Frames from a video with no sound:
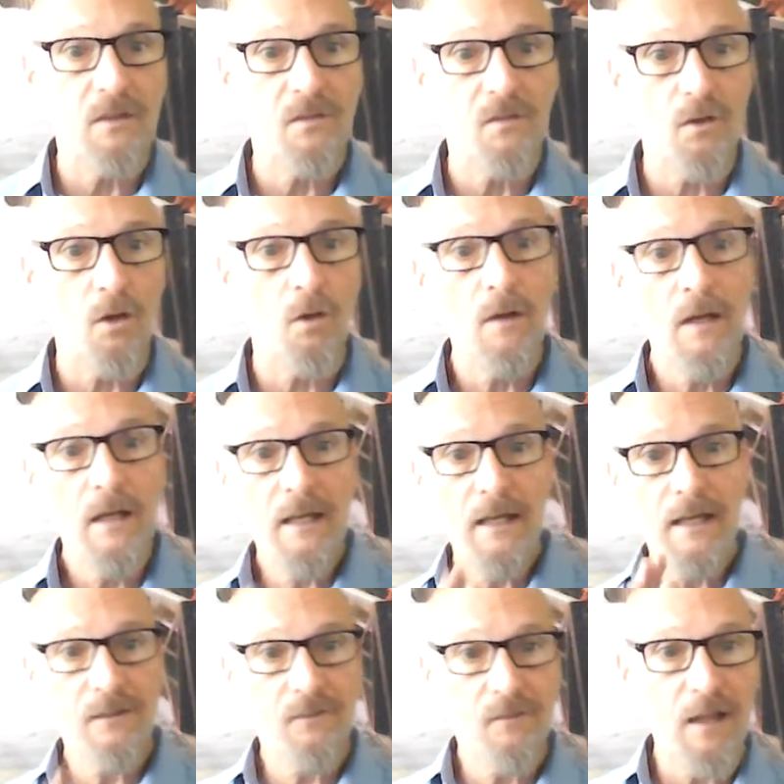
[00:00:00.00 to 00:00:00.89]
So
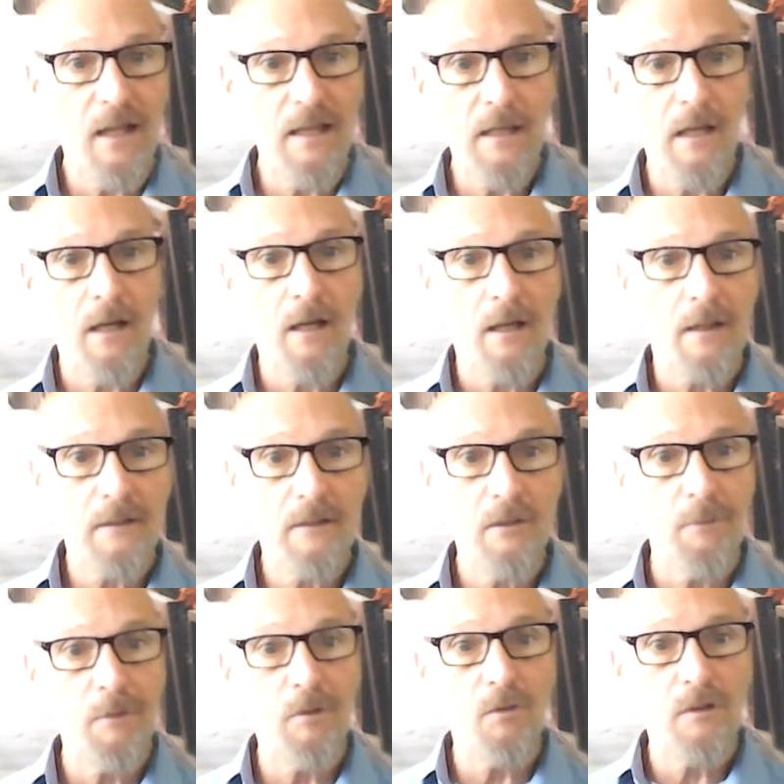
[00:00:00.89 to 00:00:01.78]
it's a uh,
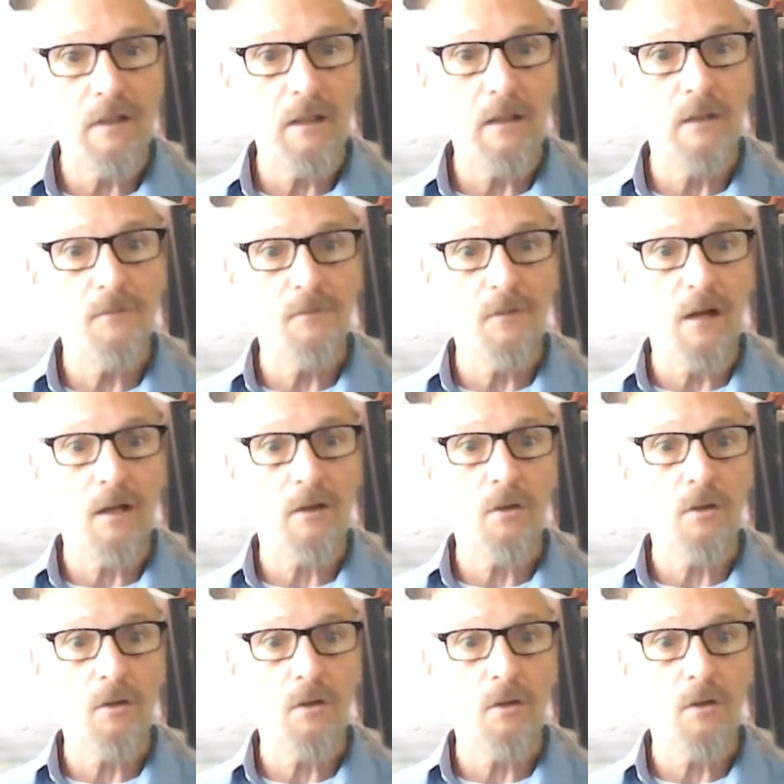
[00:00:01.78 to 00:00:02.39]
communicative, uh,